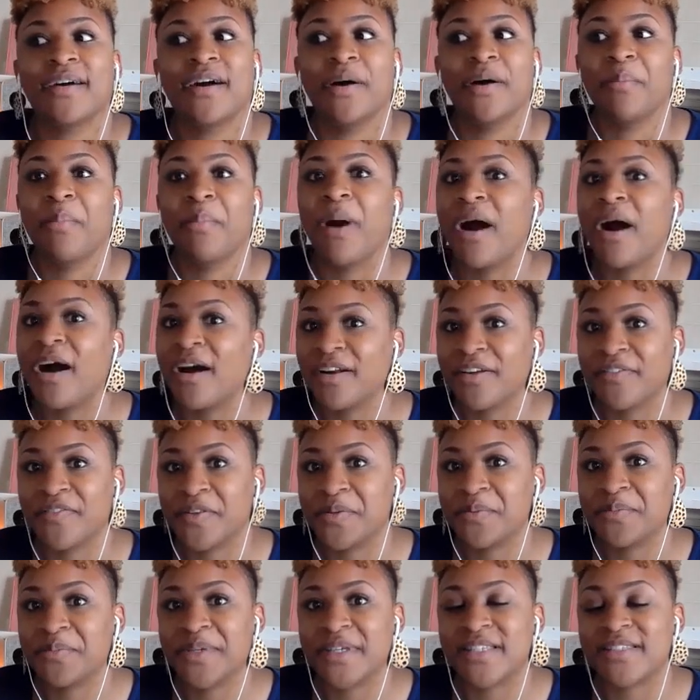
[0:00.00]
a part of
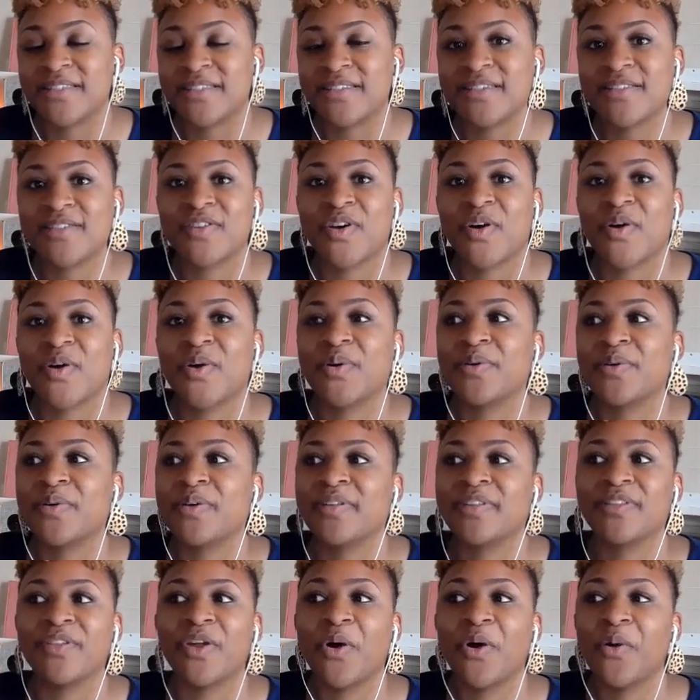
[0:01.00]
the business.
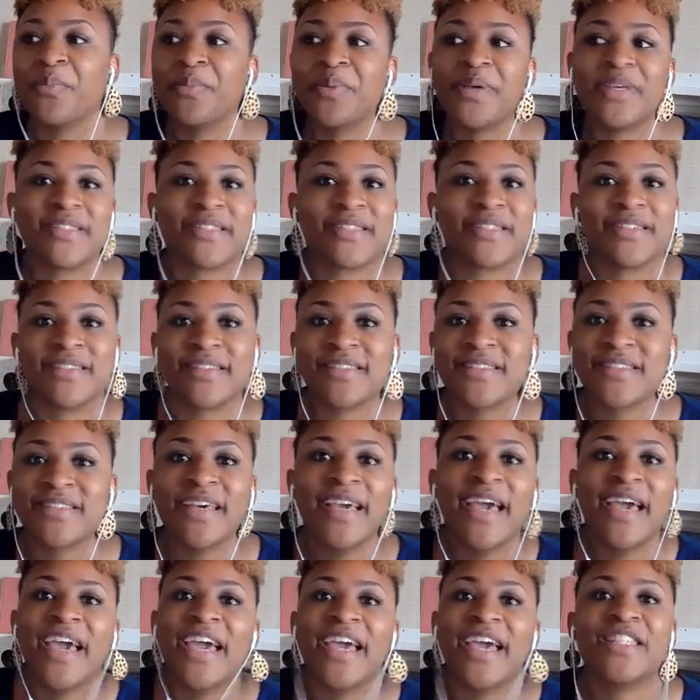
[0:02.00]
So no business.
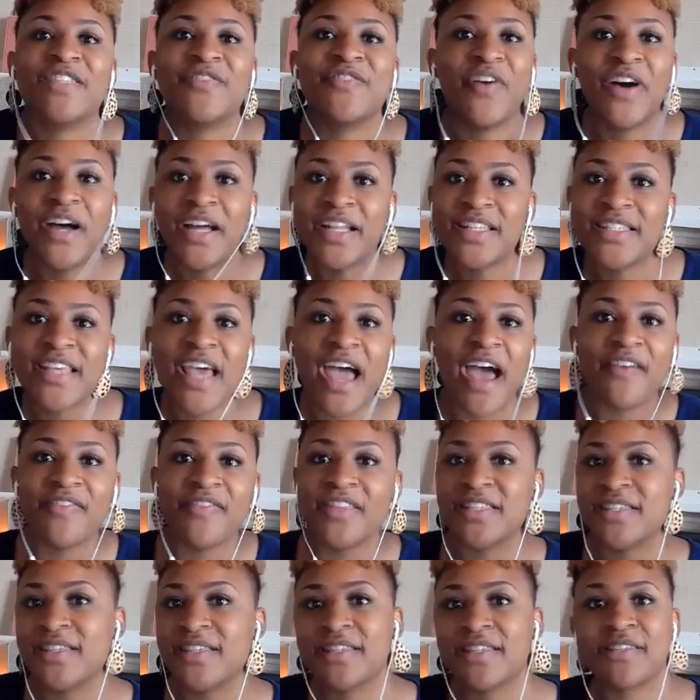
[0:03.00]
It's fun to have
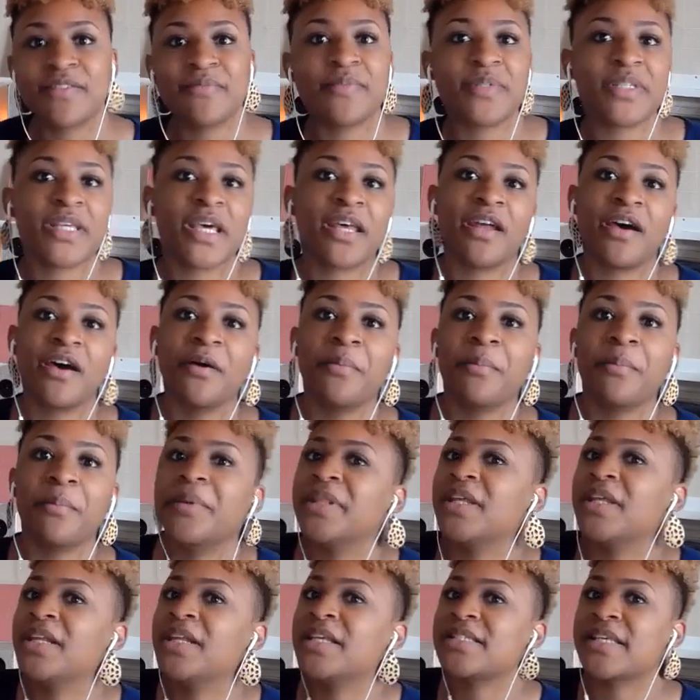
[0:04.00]
the system set up,
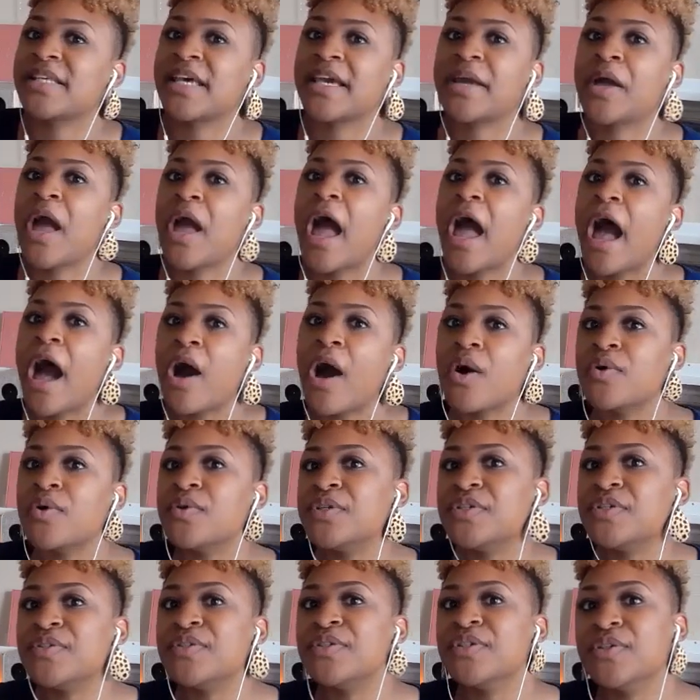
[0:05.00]
but then it's like, how
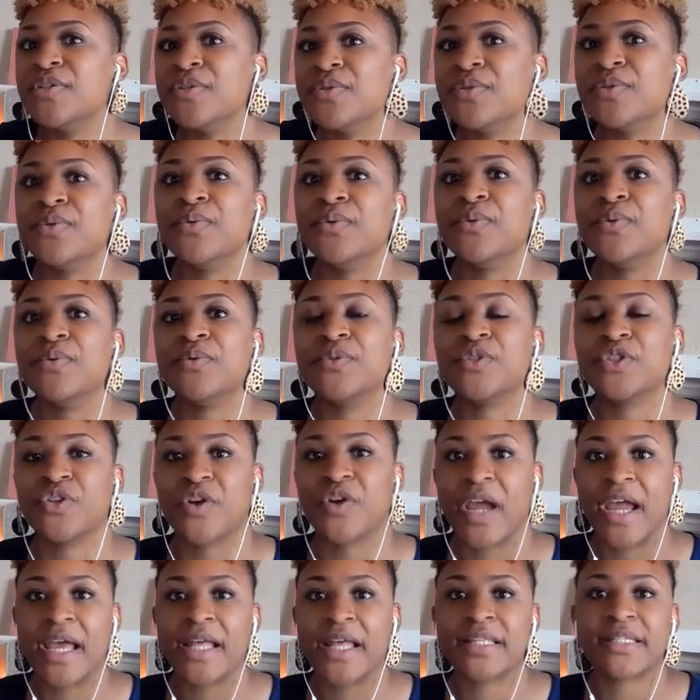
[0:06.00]
do you
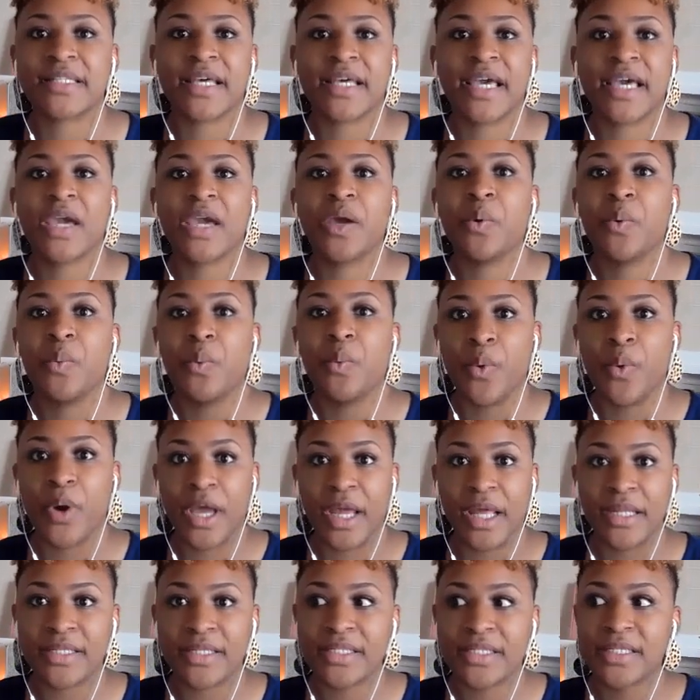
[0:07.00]
translate
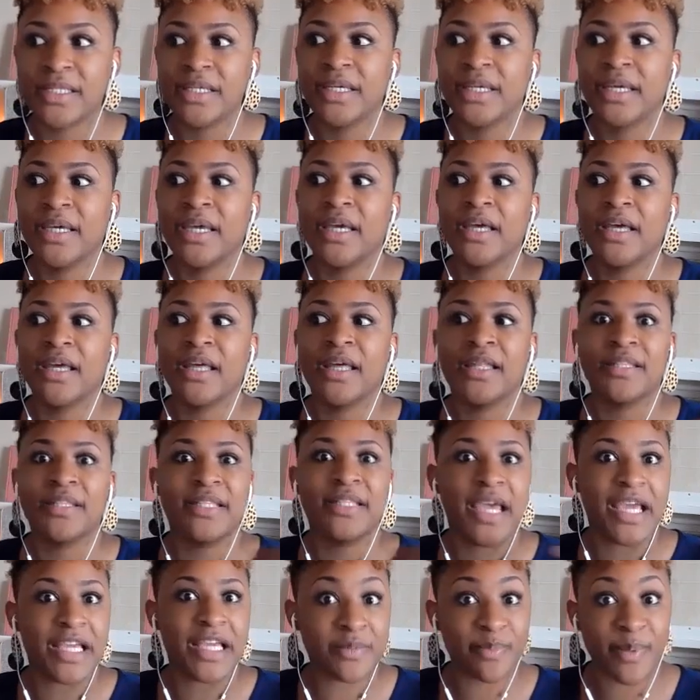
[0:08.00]
what
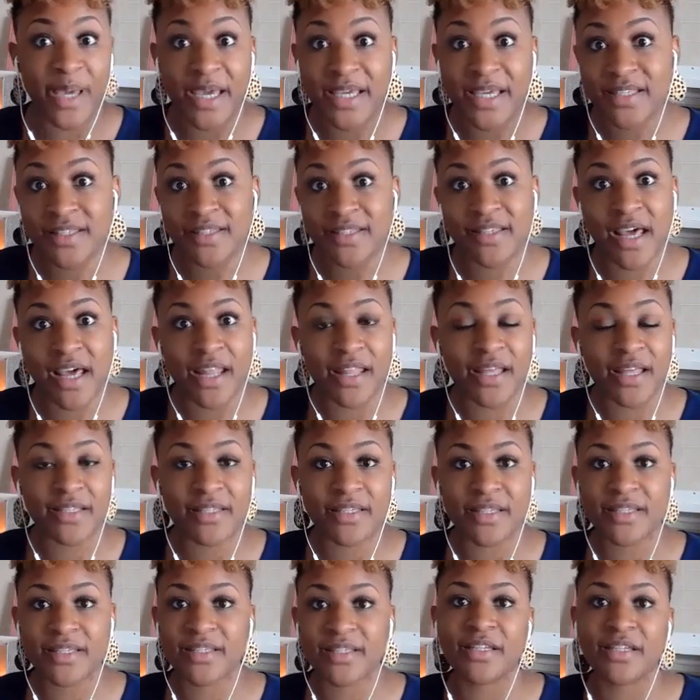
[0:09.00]
takes place inside of that
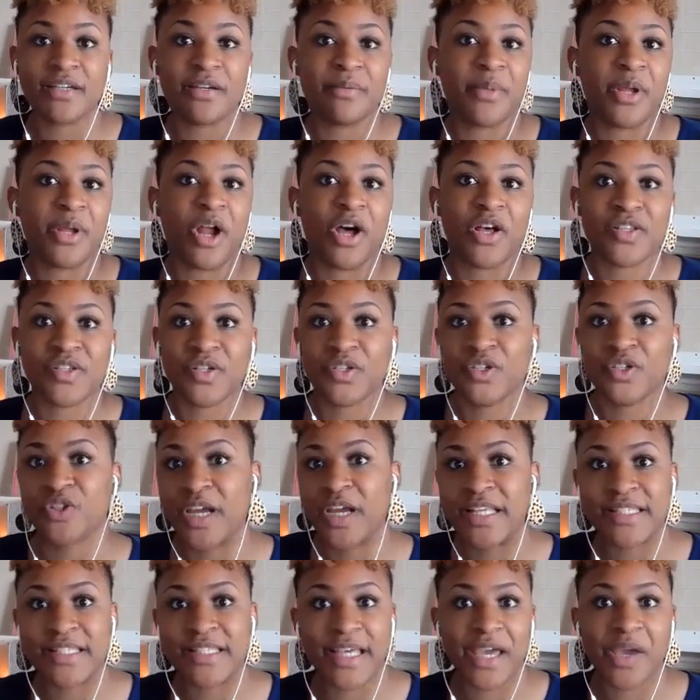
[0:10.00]
system and also
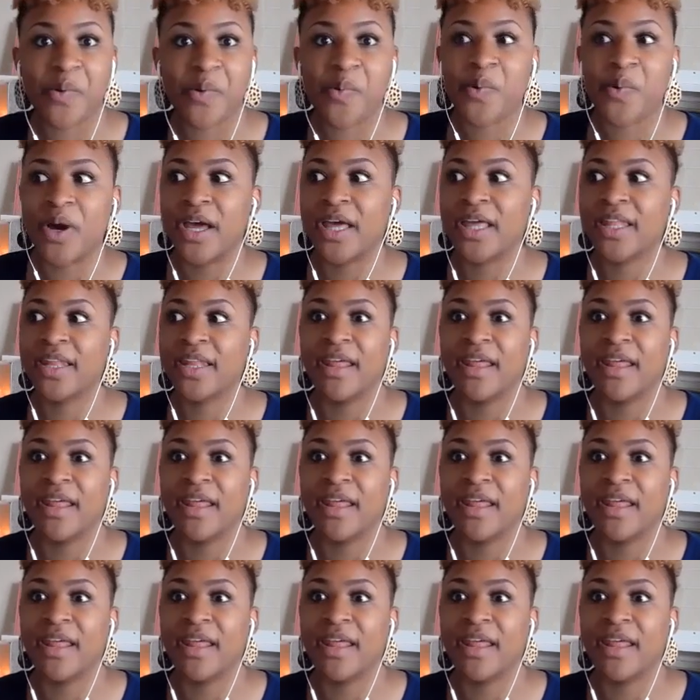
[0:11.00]
translate what